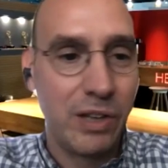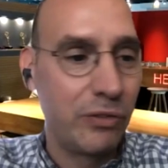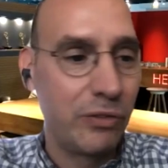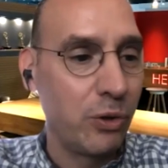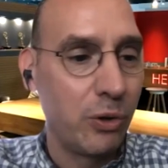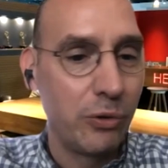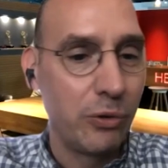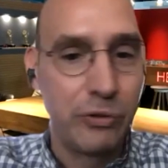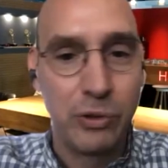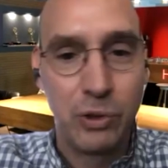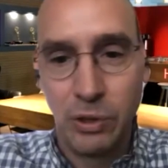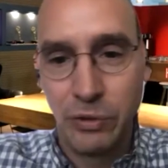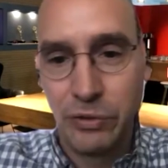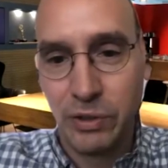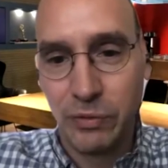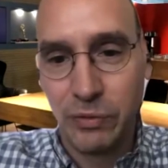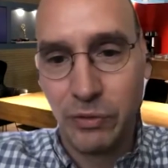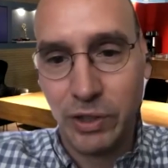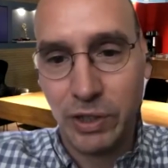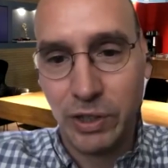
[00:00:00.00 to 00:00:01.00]
also lots
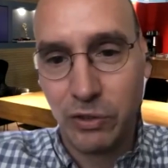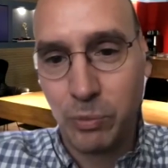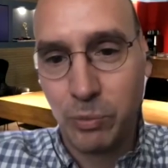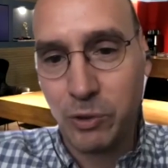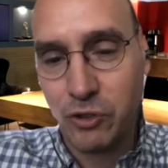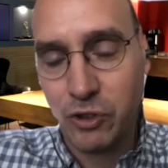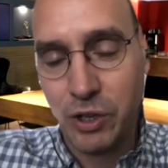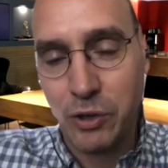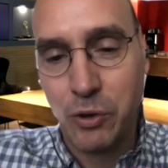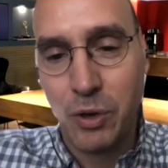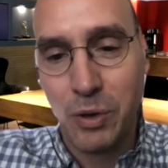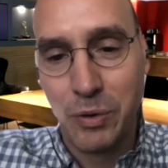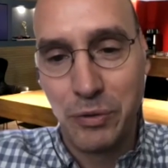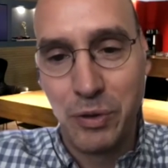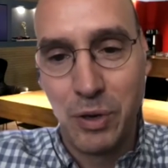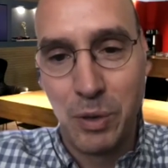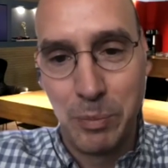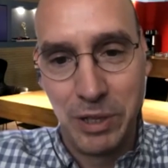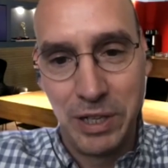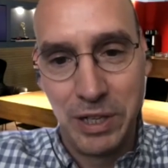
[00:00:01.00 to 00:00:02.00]
of things which are not
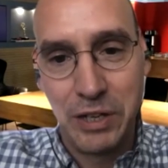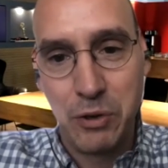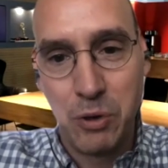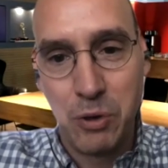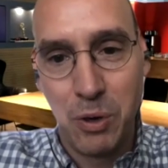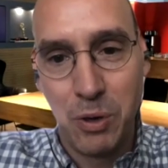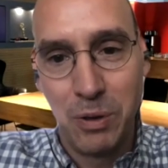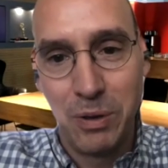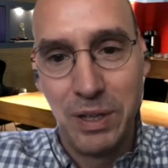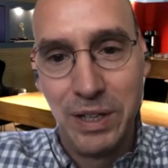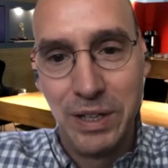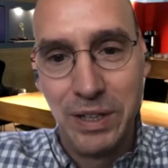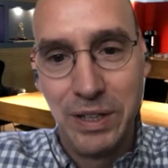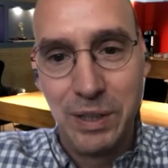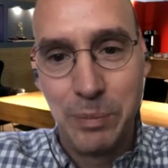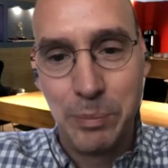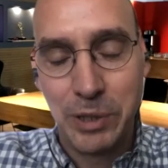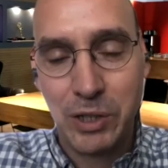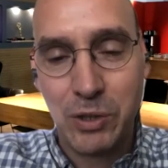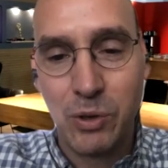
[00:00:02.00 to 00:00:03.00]
normal at all,
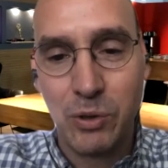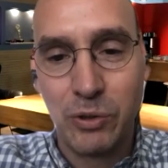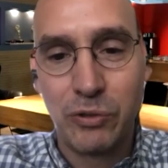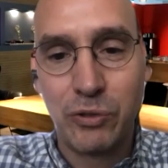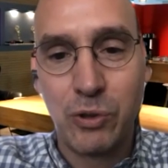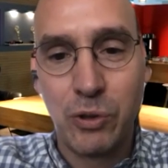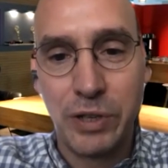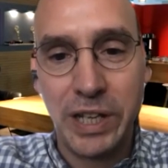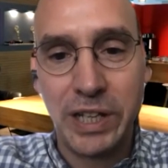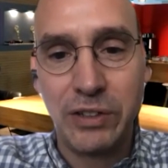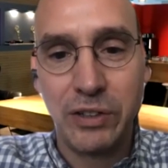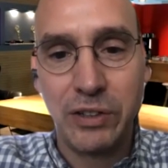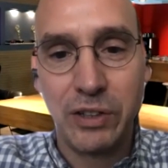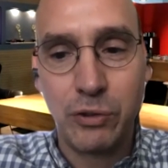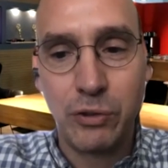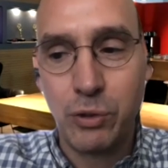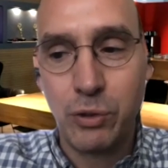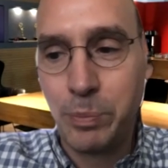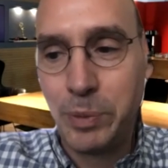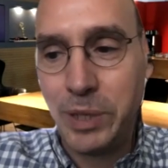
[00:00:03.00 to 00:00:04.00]
because connecting
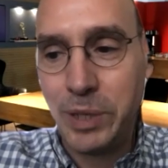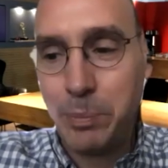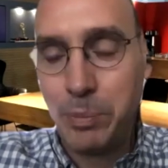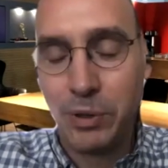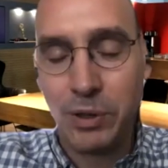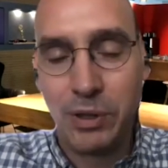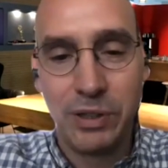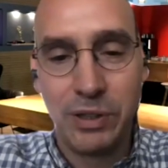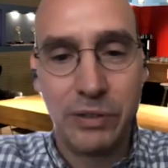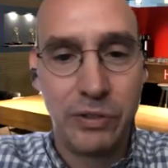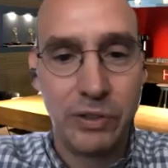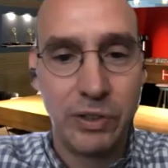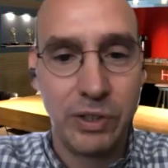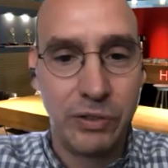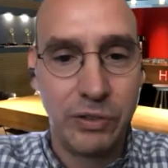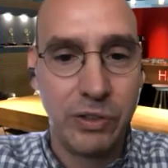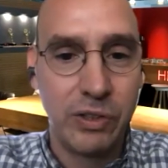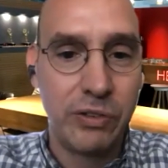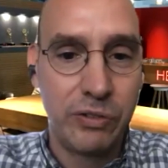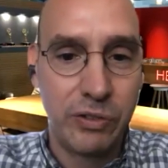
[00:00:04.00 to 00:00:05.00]
to people
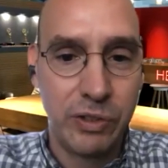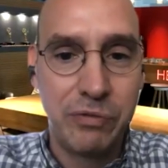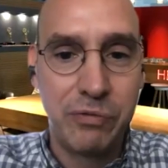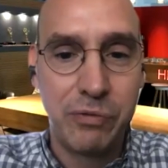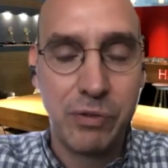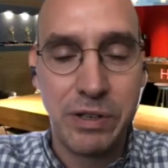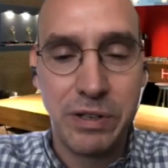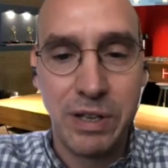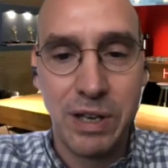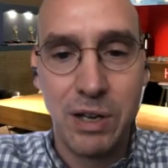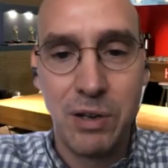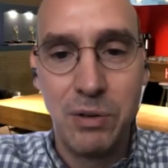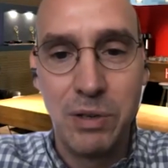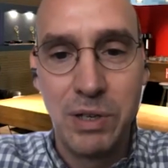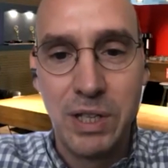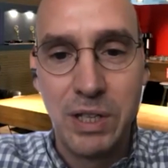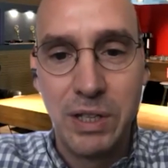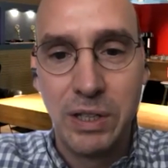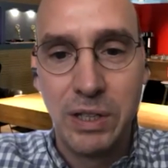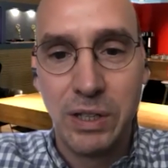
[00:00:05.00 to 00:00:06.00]
is different now.
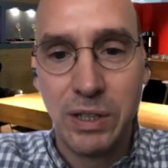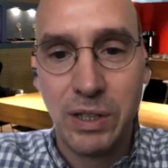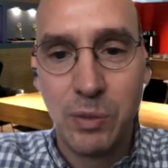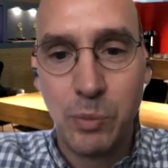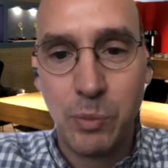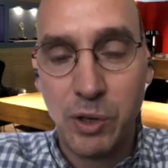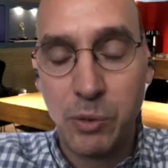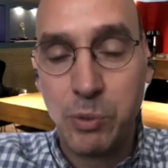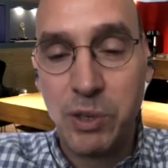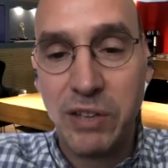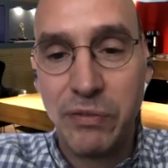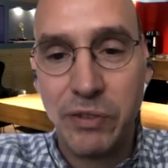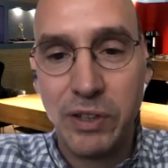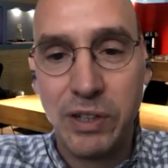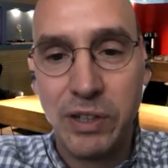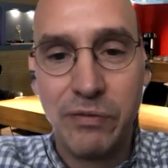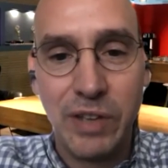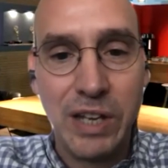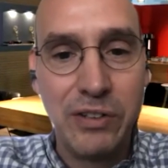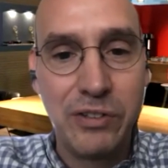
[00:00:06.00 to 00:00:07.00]
What we have
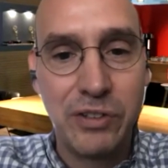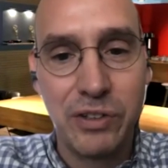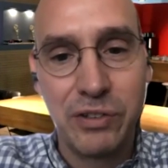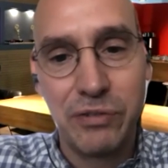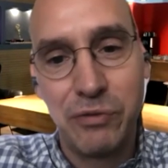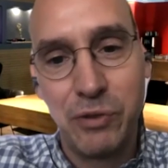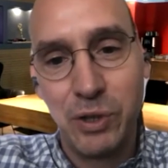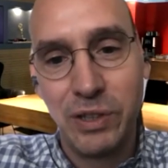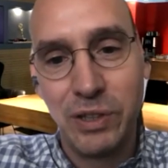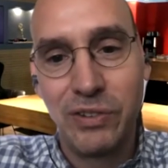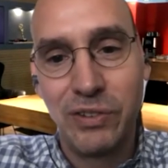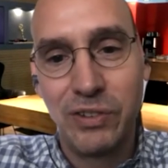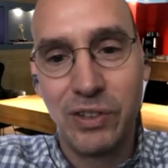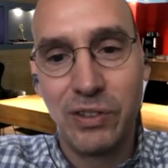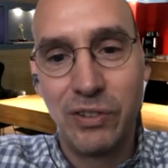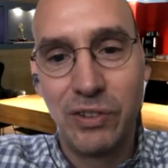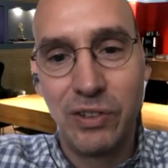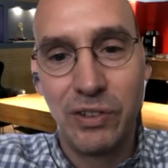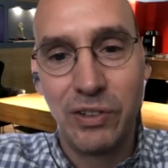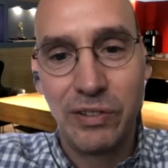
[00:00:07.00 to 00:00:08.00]
invented, for
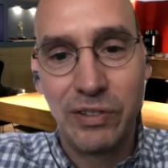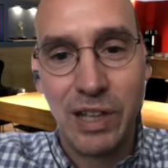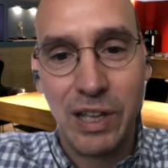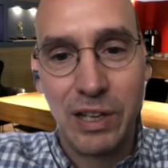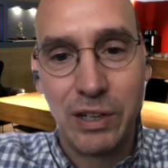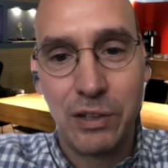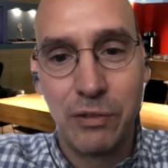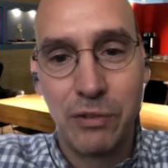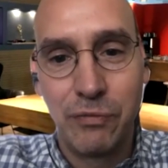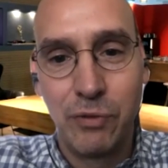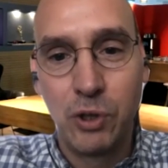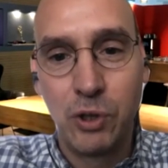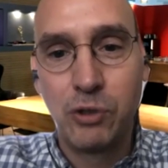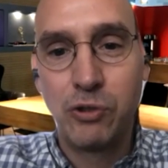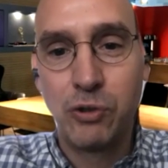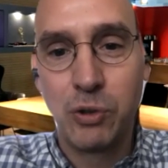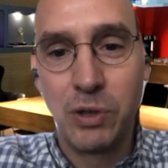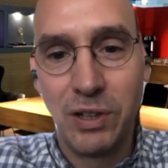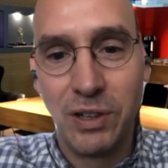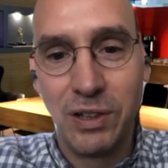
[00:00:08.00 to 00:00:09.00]
instance, is like
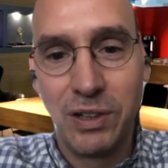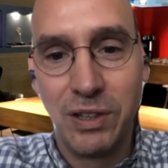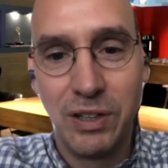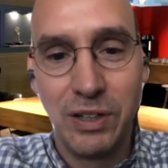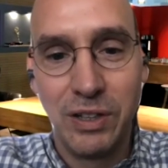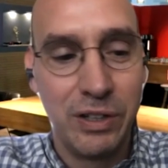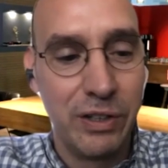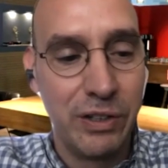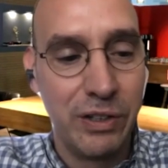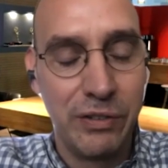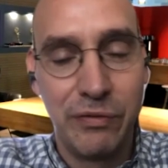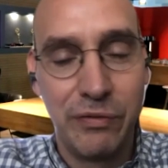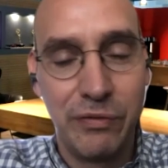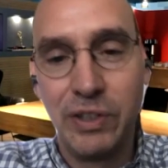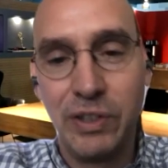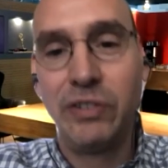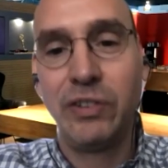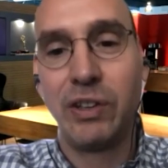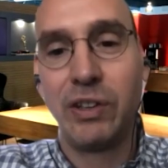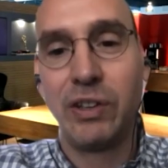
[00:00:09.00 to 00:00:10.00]
virtual
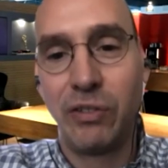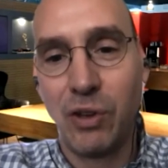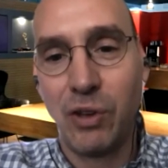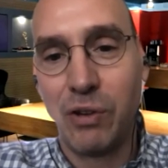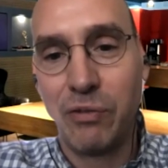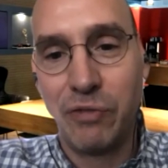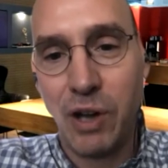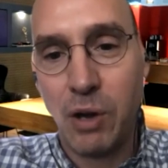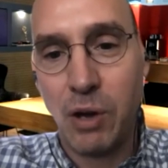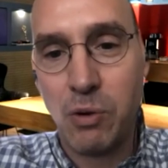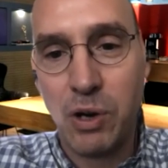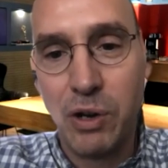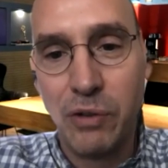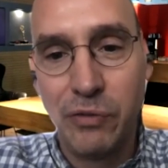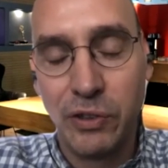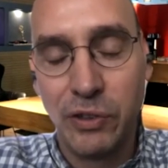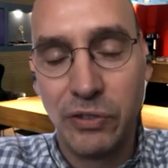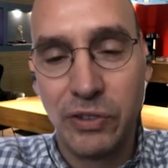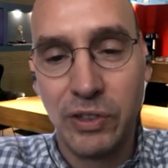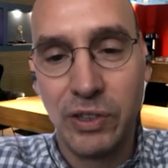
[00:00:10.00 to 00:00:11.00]
visits of our
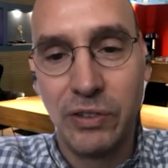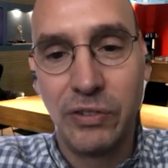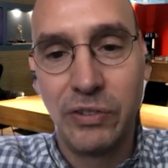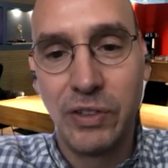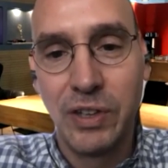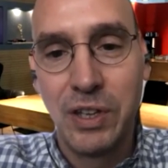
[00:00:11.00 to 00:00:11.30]
offices.